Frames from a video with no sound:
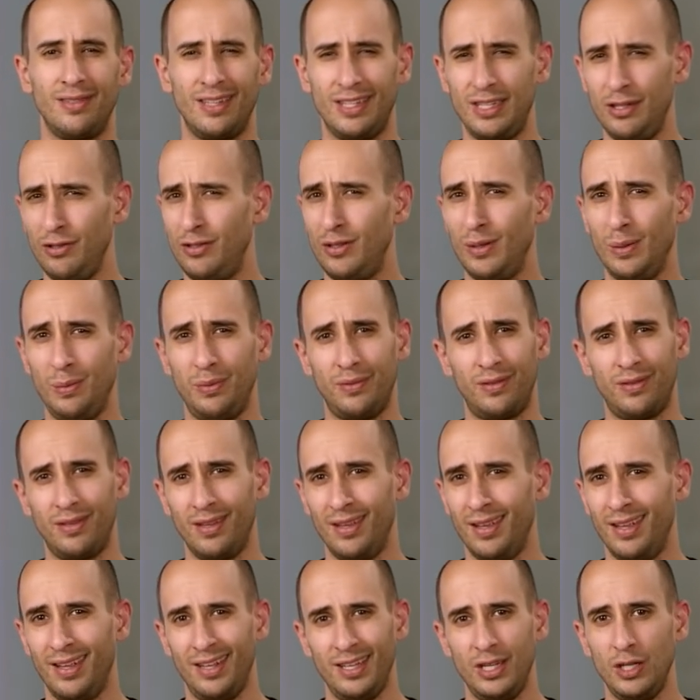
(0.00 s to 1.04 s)
Like YouTube's,
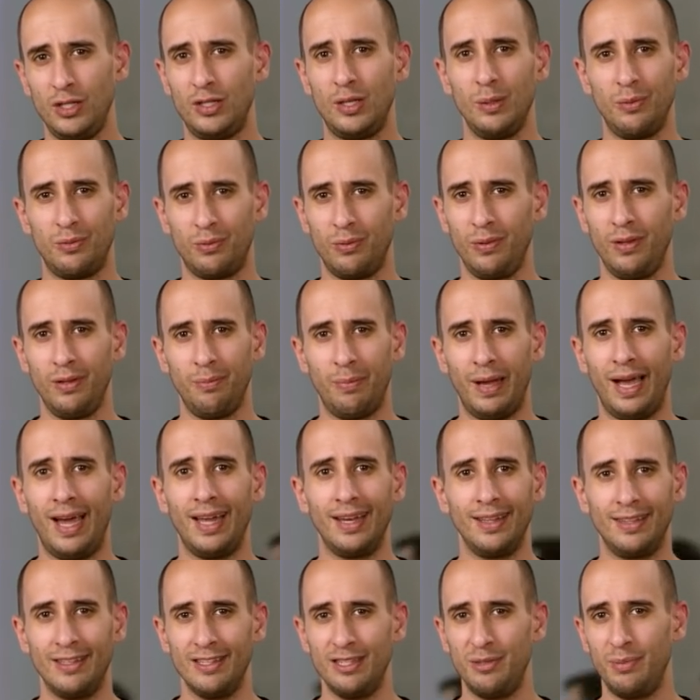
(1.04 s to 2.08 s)
YouTube's really bad
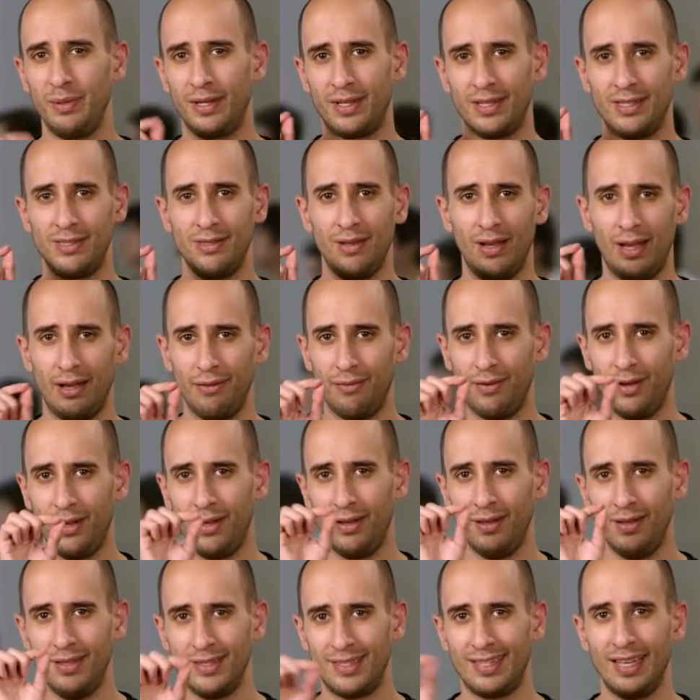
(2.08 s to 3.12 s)
at this, because you have a
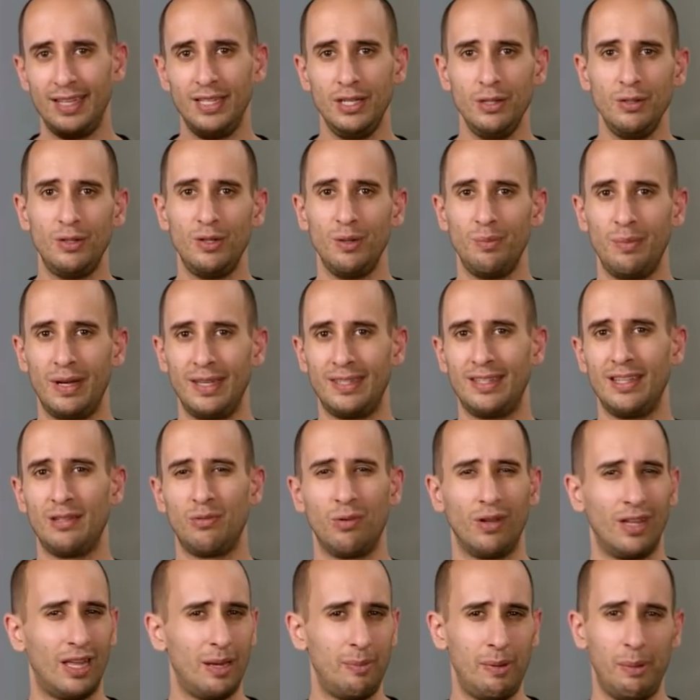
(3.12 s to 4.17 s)
send YouTube message where
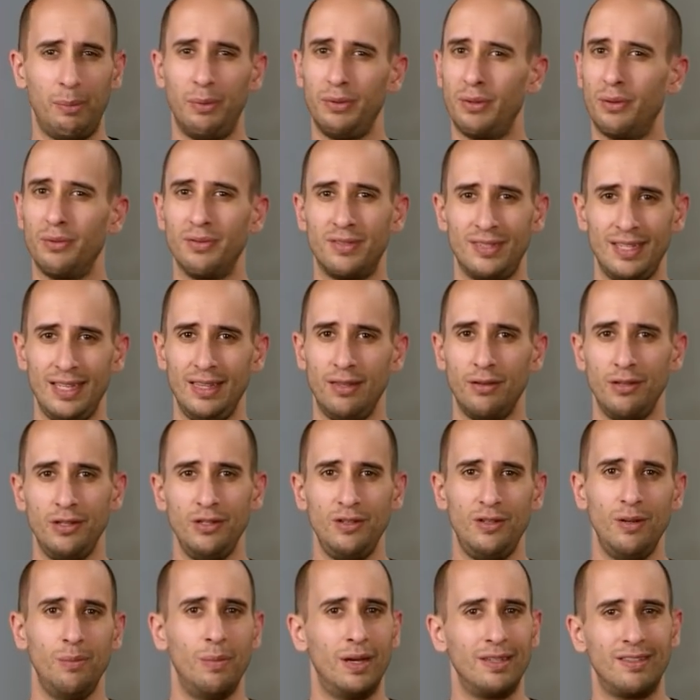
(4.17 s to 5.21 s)
a lot of people don't see their
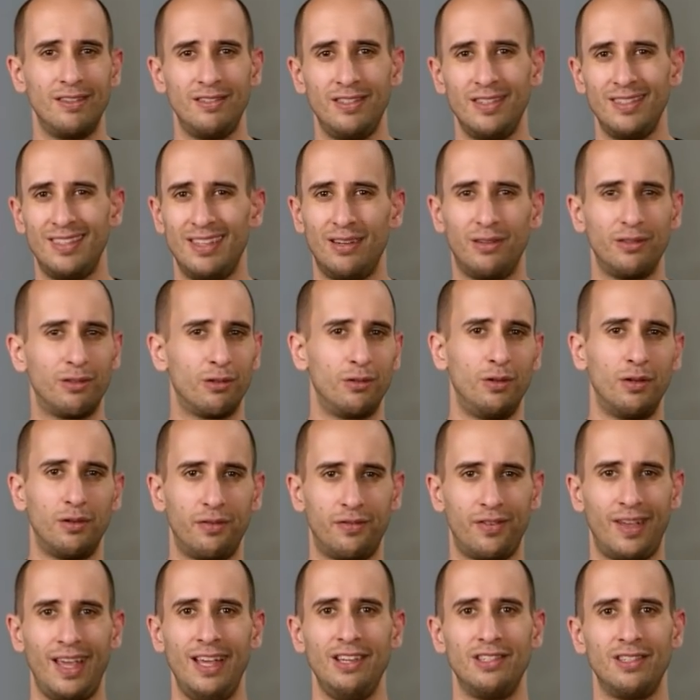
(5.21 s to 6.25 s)
YouTube messages, they don't turn
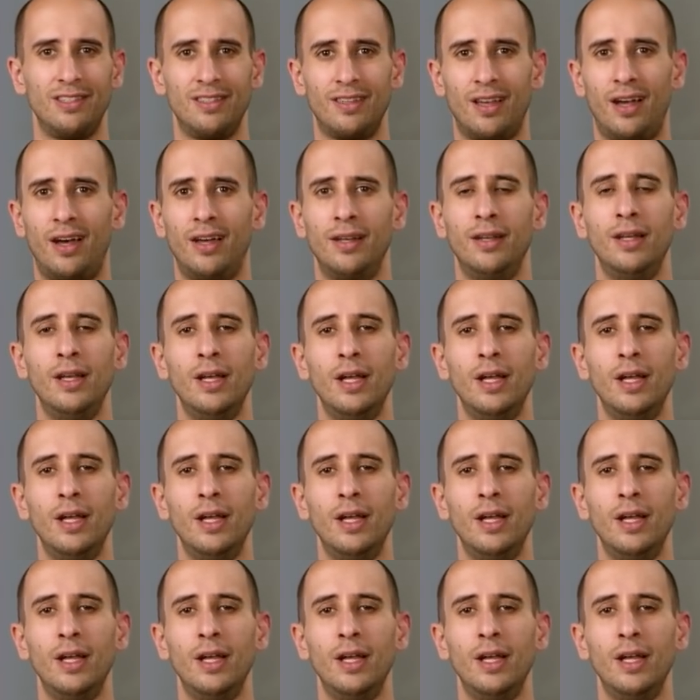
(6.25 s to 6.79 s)
notifications on.